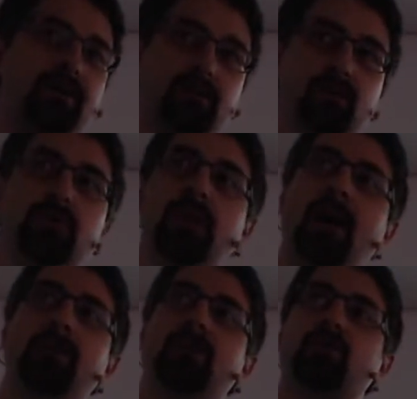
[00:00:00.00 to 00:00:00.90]
a tool
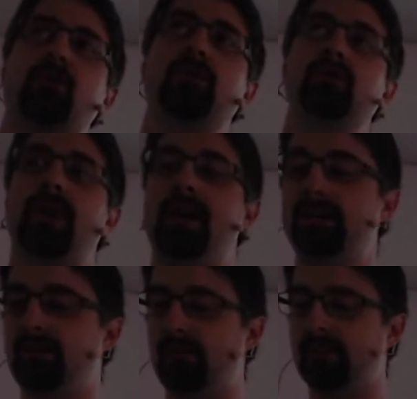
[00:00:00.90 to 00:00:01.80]
I will show you
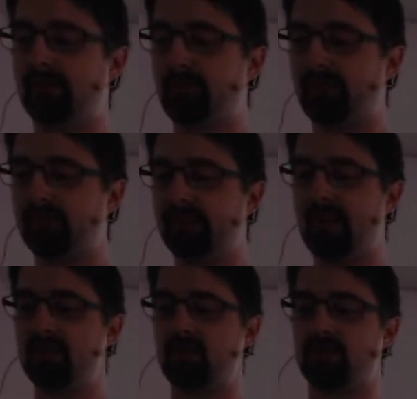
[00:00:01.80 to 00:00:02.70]
later in this
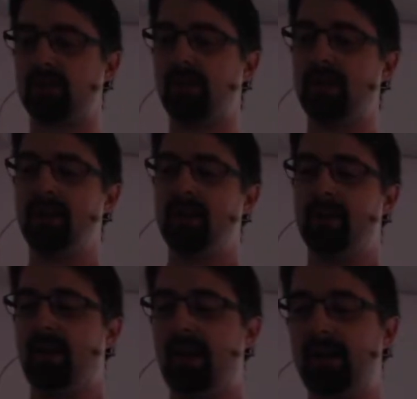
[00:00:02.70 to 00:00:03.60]
presentation,
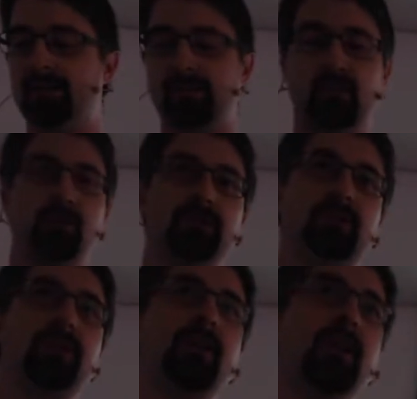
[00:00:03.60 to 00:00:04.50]
and some
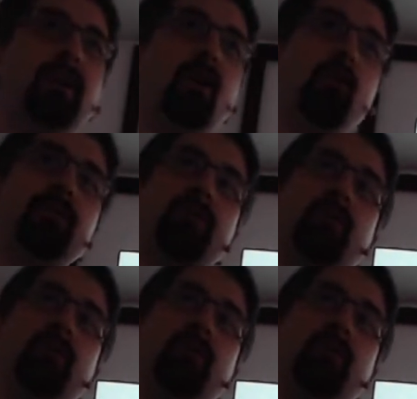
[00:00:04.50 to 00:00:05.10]
other open